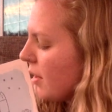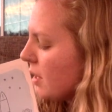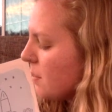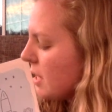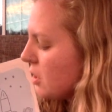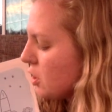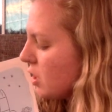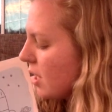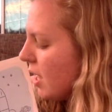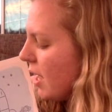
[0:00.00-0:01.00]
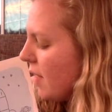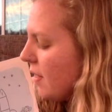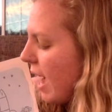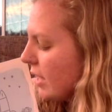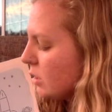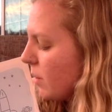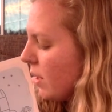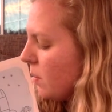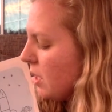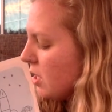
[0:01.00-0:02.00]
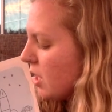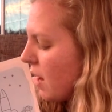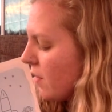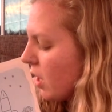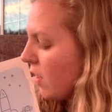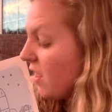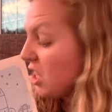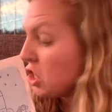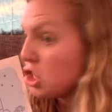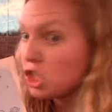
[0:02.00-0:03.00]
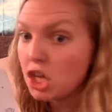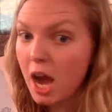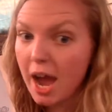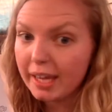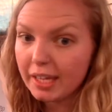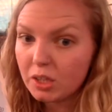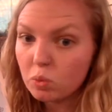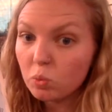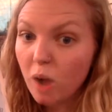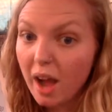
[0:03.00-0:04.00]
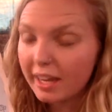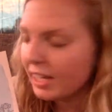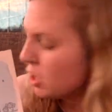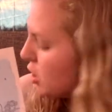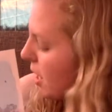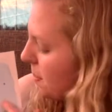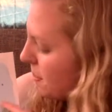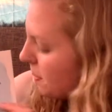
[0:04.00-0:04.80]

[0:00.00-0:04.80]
on the beach. That's when we discover this giant rocket ship.